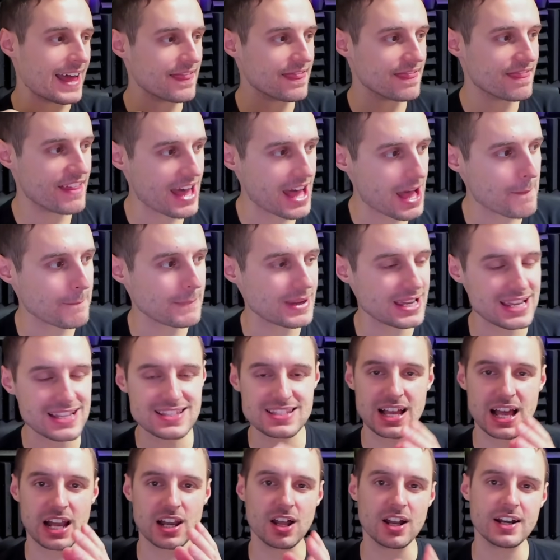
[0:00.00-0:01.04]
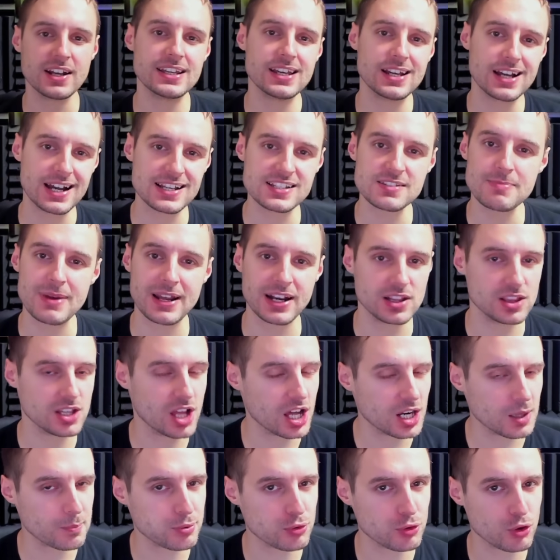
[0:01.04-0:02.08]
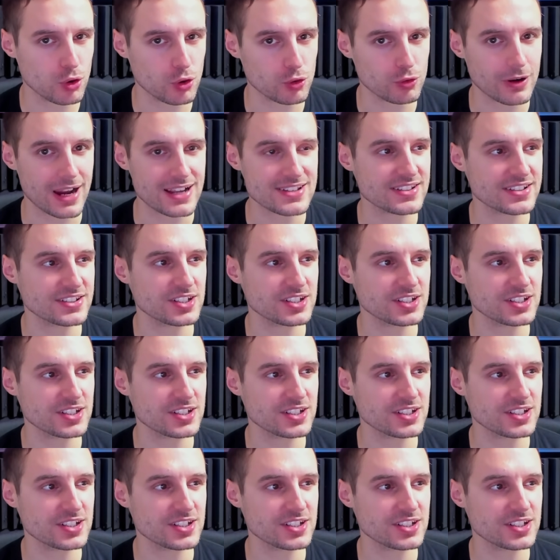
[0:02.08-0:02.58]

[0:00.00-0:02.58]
and that means a lot of you guys have made a lot of progress,